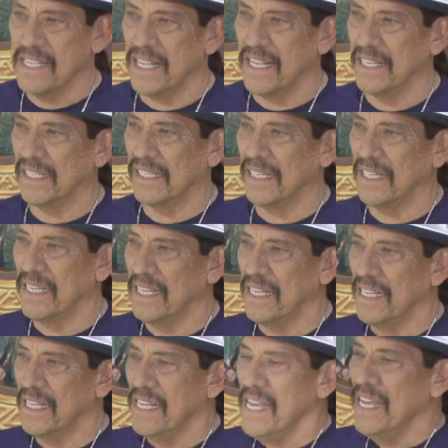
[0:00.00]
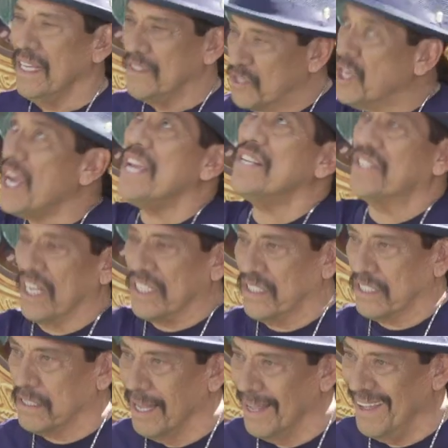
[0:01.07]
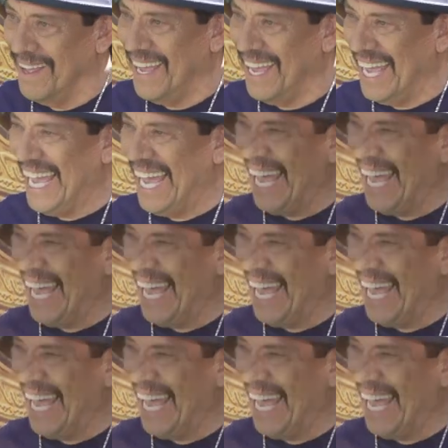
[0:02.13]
400 acting credits to his name.